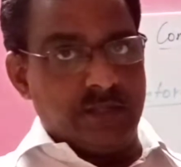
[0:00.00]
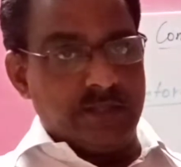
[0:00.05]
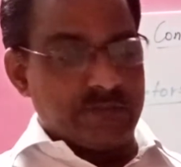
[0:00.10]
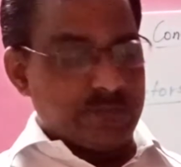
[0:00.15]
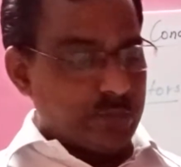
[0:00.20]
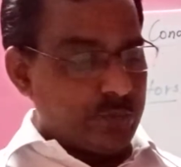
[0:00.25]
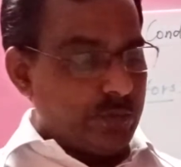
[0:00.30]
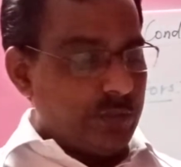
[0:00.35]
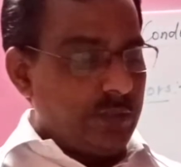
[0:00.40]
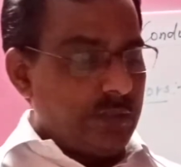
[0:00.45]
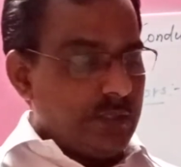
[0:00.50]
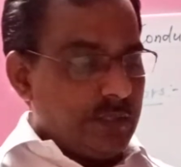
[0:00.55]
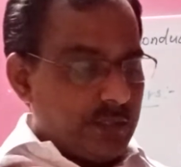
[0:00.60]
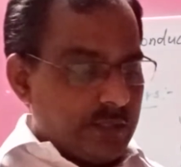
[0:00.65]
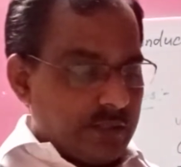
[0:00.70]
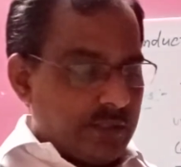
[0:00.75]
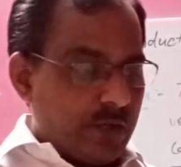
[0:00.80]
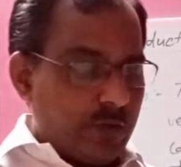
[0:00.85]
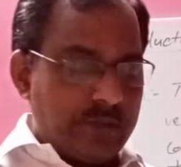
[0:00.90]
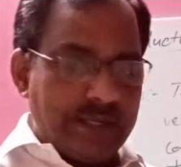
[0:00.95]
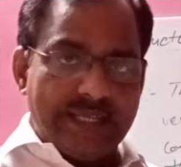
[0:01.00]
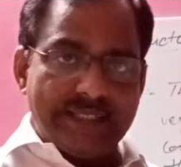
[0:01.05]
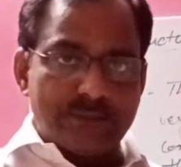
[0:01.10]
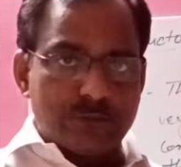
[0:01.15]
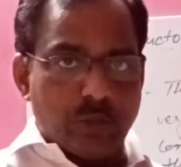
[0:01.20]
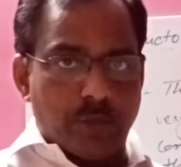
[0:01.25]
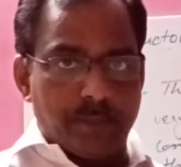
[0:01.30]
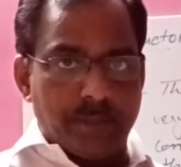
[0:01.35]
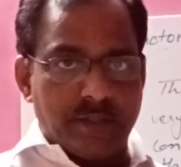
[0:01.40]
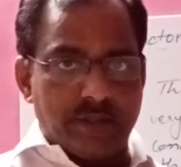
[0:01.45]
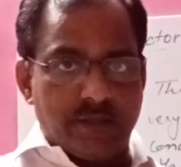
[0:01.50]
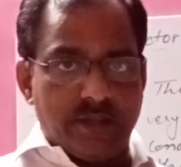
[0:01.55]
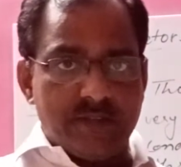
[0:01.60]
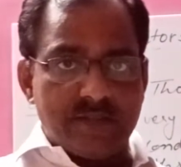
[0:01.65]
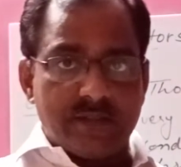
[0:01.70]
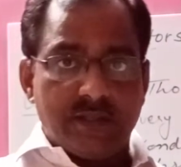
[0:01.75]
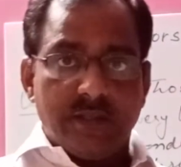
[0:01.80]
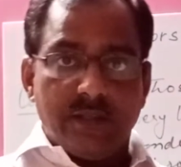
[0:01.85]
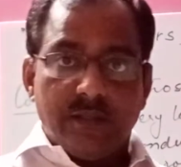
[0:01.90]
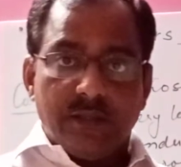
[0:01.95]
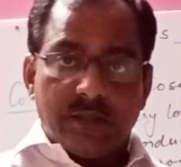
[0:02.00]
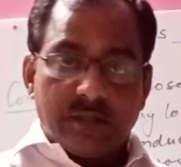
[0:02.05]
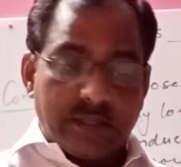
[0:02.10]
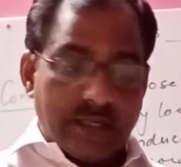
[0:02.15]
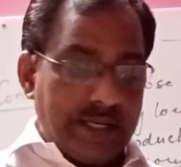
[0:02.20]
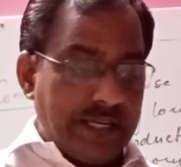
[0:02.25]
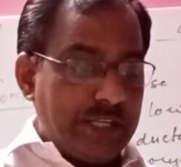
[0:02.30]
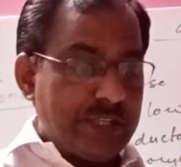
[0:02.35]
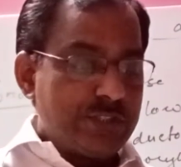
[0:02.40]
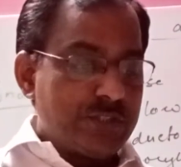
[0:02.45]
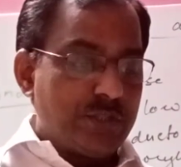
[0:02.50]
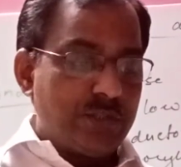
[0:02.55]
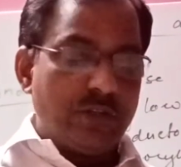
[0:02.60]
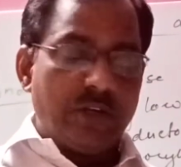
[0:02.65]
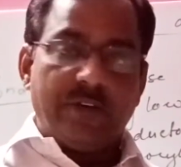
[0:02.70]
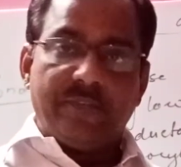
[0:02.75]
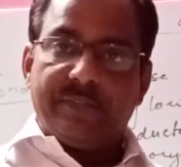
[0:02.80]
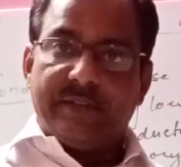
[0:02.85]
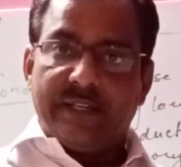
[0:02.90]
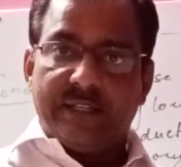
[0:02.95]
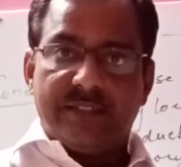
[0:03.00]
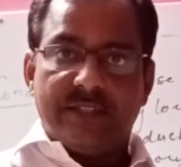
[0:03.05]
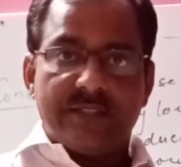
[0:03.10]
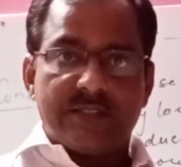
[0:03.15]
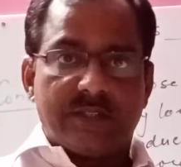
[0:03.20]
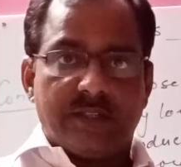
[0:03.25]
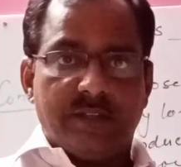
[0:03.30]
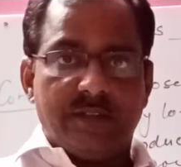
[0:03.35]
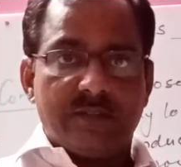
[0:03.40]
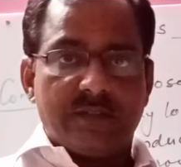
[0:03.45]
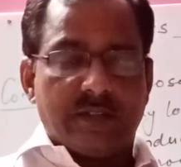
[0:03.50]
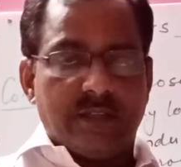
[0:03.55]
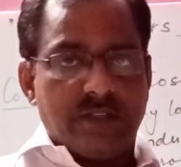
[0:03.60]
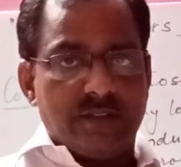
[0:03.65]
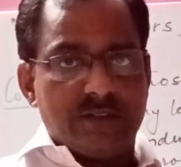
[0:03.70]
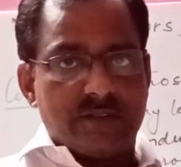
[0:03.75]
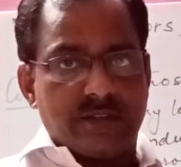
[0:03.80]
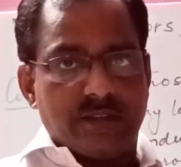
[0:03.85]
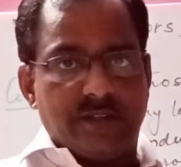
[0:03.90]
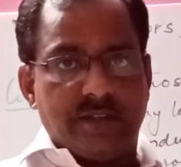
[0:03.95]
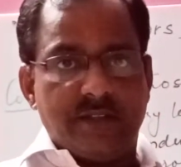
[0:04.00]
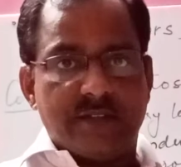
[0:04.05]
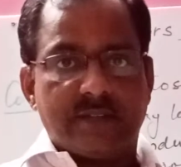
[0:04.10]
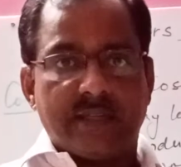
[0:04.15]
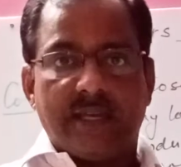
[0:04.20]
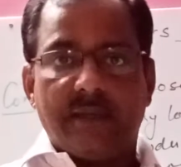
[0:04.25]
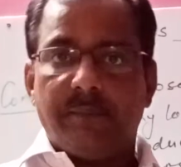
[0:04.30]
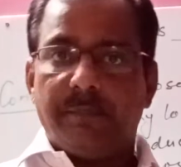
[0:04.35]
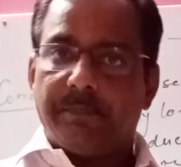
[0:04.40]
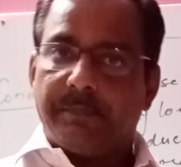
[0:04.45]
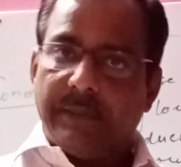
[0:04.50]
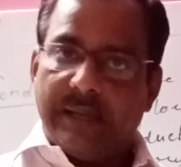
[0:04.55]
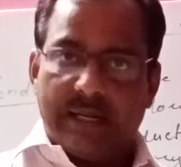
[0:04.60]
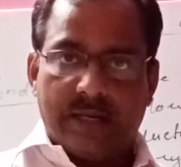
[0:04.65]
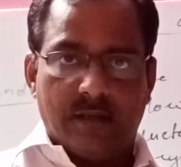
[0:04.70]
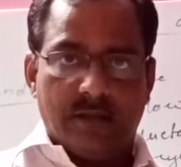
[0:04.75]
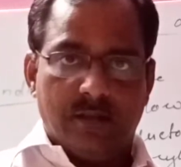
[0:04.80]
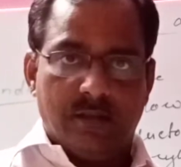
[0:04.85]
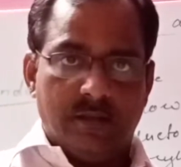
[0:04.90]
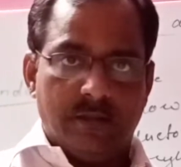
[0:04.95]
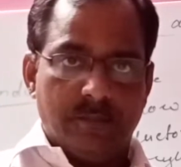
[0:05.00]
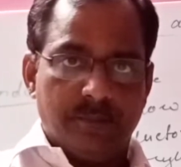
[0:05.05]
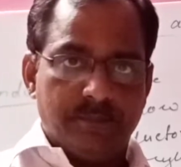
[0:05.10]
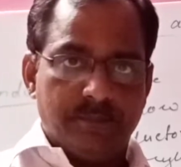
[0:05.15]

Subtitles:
So now next topic is connection of resistance in series and parallel.